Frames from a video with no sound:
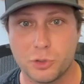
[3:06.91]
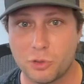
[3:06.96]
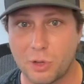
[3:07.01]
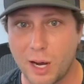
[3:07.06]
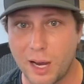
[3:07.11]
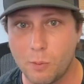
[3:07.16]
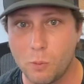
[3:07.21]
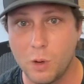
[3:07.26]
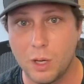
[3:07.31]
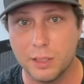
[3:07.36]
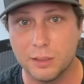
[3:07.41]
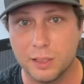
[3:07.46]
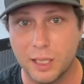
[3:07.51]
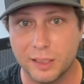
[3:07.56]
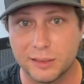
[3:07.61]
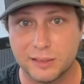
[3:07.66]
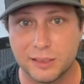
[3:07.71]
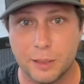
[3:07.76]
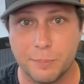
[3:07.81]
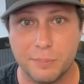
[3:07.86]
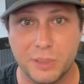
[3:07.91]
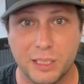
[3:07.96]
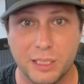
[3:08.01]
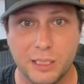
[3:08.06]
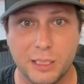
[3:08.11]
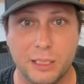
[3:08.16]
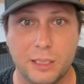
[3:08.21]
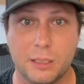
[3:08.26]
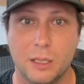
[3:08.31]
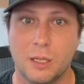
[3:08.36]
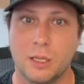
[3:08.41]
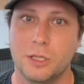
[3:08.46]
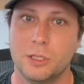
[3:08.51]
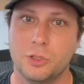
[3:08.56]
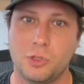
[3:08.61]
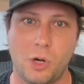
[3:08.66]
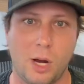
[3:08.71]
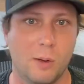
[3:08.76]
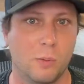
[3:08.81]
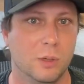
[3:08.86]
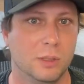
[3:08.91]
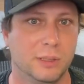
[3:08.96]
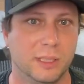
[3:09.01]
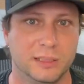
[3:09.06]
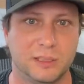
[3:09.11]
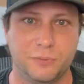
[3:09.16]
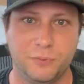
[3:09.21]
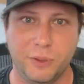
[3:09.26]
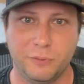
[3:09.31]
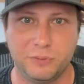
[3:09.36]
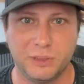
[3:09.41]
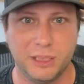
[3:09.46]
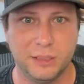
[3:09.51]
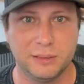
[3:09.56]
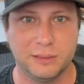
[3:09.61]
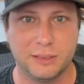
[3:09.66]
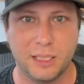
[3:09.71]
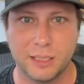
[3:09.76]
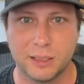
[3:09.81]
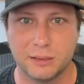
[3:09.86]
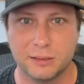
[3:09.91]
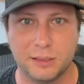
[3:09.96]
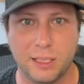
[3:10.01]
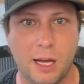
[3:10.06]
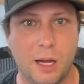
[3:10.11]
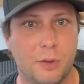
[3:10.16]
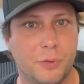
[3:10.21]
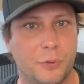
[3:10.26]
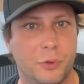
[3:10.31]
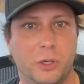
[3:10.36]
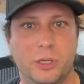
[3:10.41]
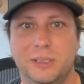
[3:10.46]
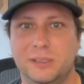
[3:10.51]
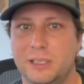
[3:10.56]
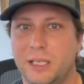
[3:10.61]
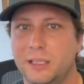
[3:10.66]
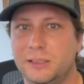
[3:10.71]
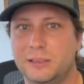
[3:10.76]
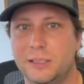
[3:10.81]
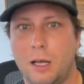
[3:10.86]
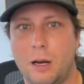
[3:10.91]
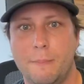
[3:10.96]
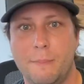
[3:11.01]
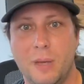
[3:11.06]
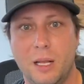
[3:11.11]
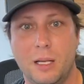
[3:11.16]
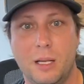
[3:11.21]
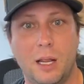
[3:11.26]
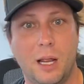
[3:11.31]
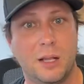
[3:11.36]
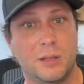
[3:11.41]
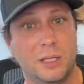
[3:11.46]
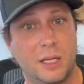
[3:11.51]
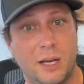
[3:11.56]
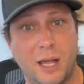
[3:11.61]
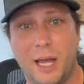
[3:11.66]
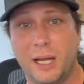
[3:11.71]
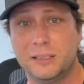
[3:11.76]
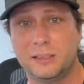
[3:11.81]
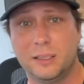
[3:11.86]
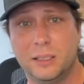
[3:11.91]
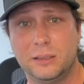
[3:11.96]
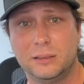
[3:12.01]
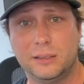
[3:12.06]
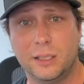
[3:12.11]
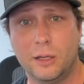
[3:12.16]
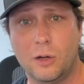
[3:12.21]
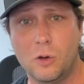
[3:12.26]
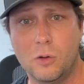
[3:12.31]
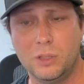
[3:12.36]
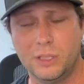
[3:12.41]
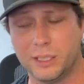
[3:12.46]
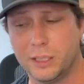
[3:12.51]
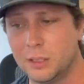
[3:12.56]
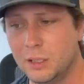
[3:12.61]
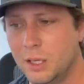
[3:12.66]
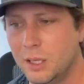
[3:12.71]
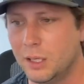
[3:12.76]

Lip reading: Try one that's immediate, try one that's 15 seconds out, 30 seconds out, a minute, and then exit intent only.